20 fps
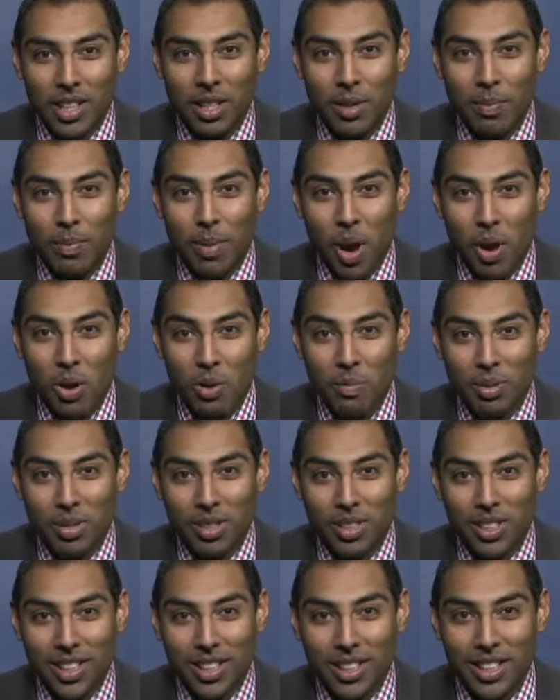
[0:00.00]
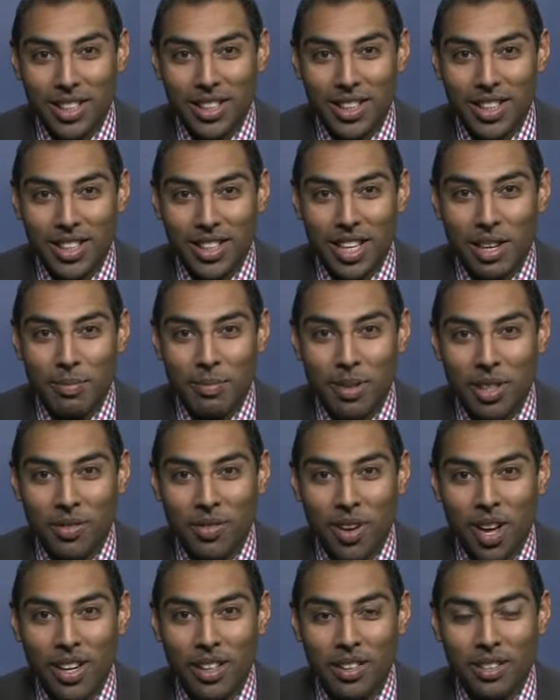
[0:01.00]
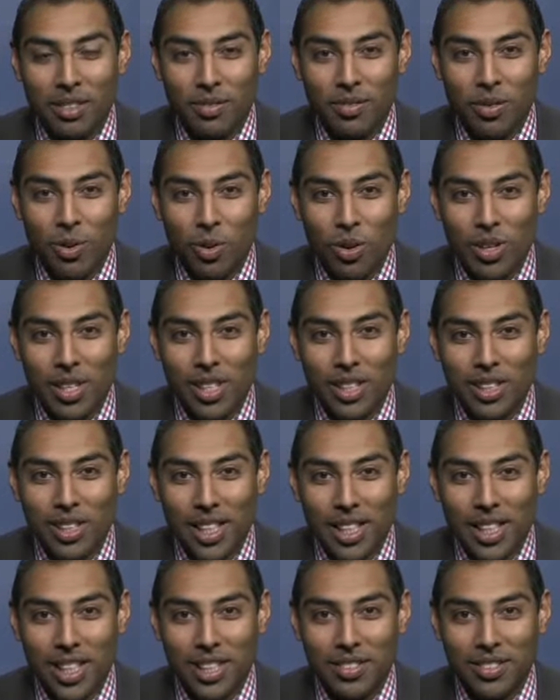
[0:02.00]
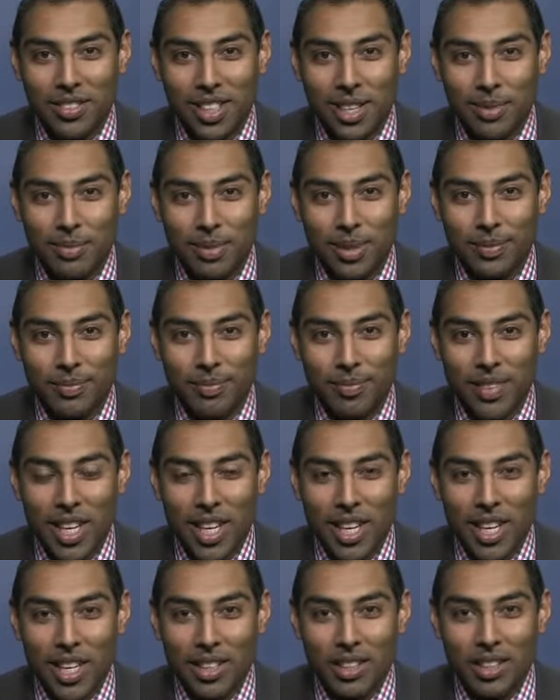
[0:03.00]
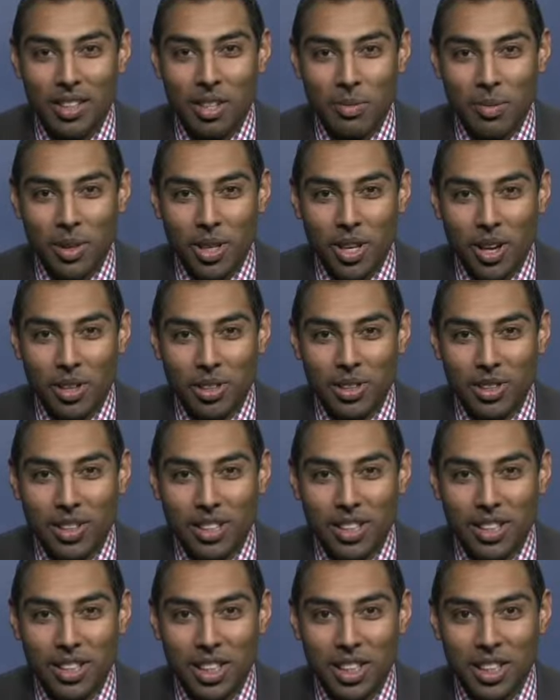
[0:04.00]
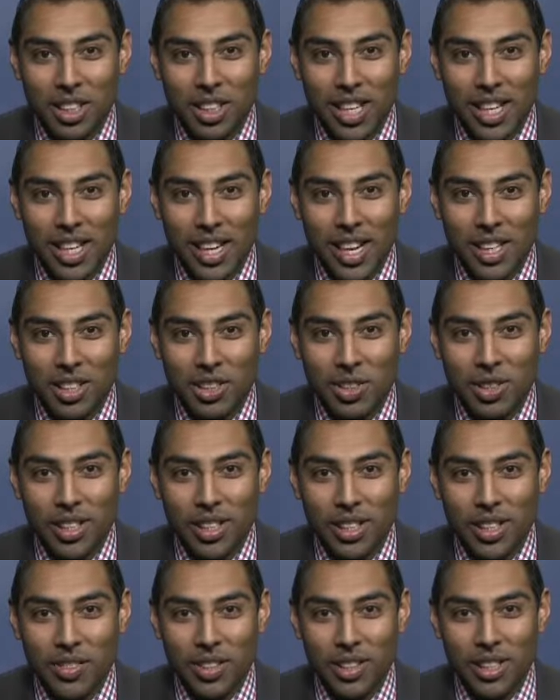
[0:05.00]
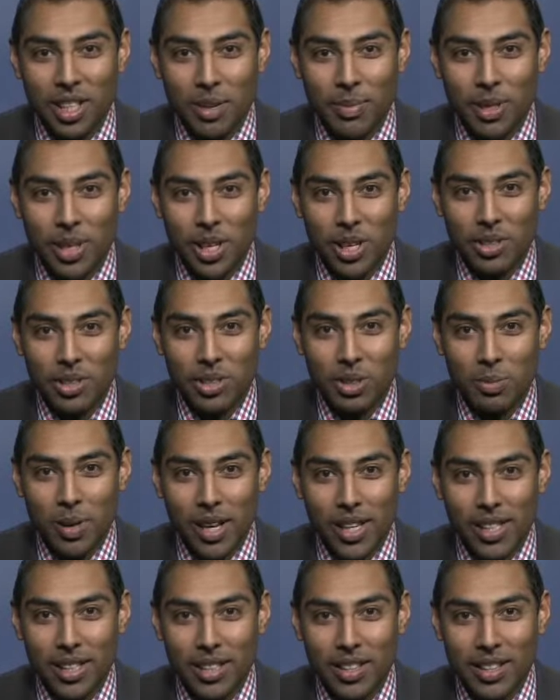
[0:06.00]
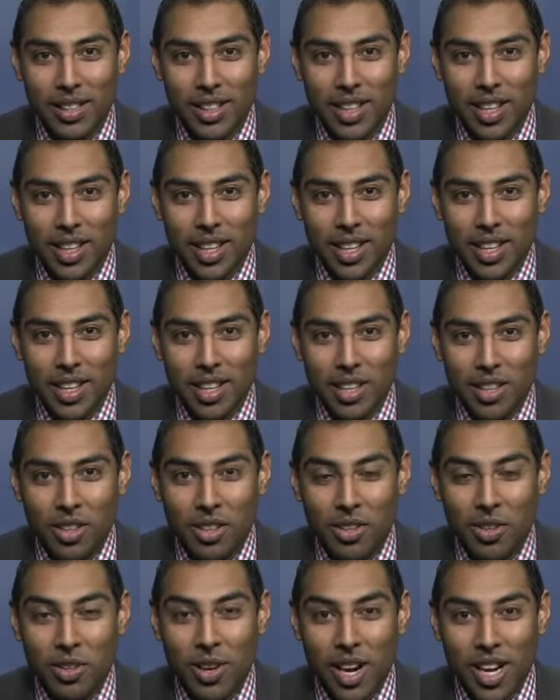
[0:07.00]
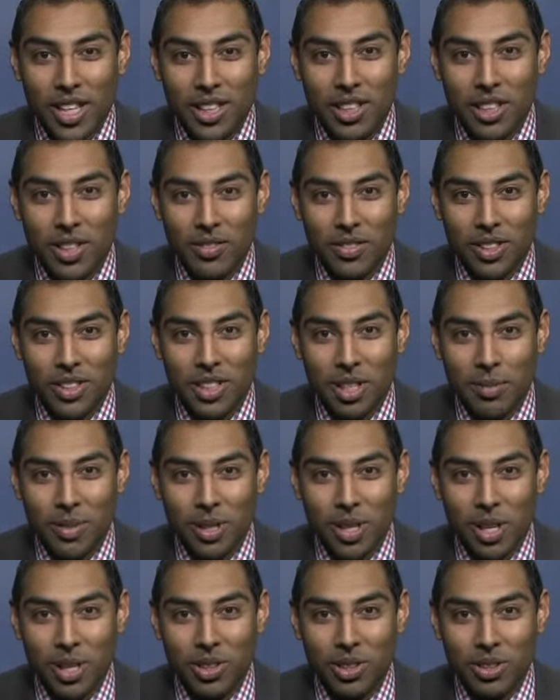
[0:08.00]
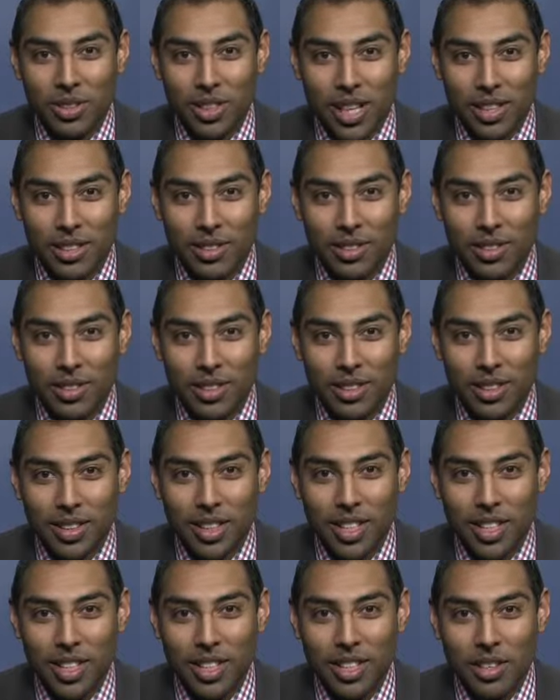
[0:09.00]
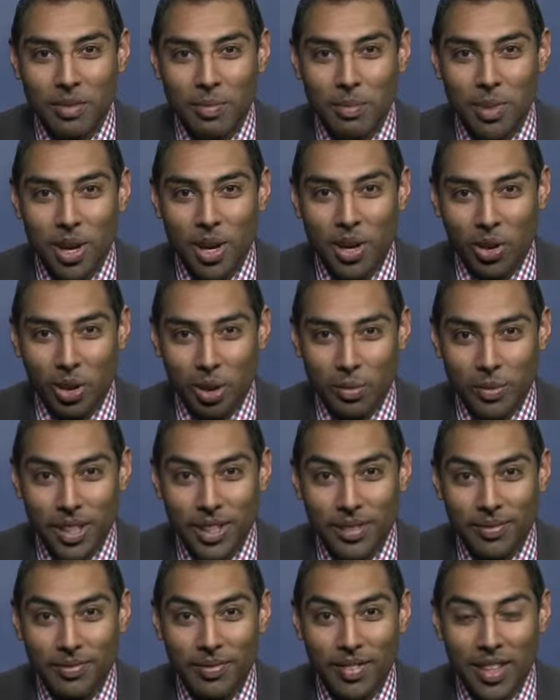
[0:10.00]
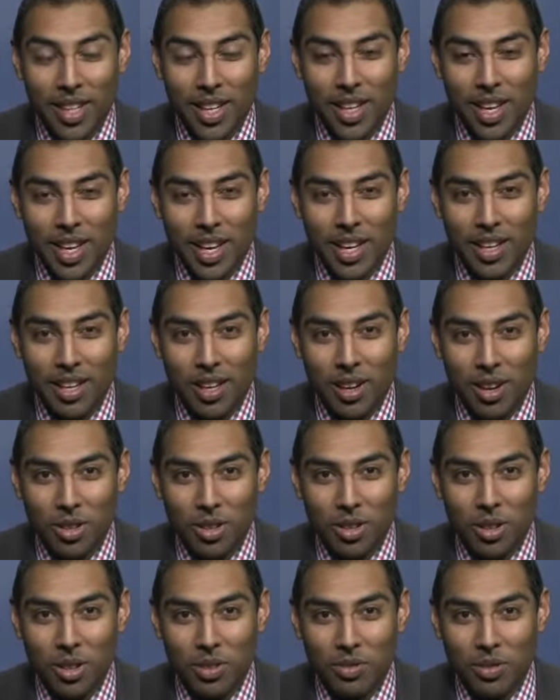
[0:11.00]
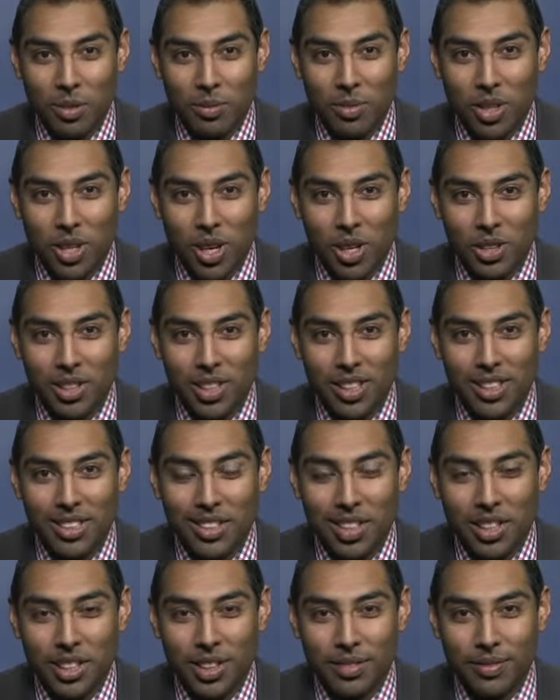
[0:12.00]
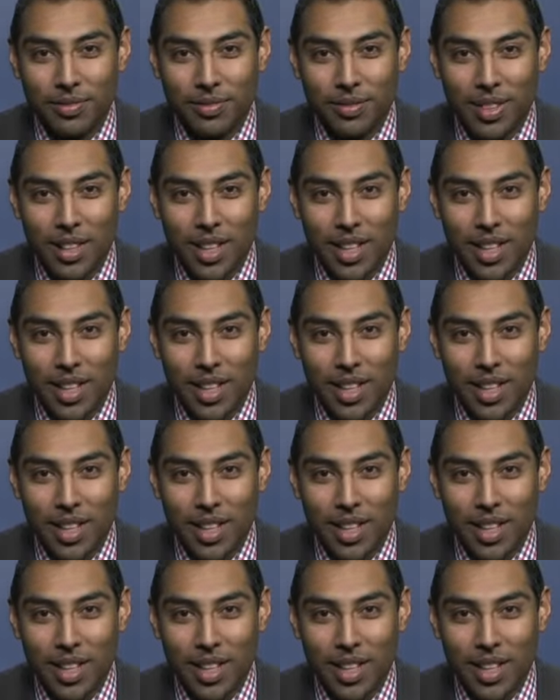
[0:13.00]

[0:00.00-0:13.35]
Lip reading: The POEM procedure can be divided into 4 consecutive steps: the mucosal incision and entry into the submucosal space, creation of the submucosal tunnel, myotomy, and closure of the mucosal incision.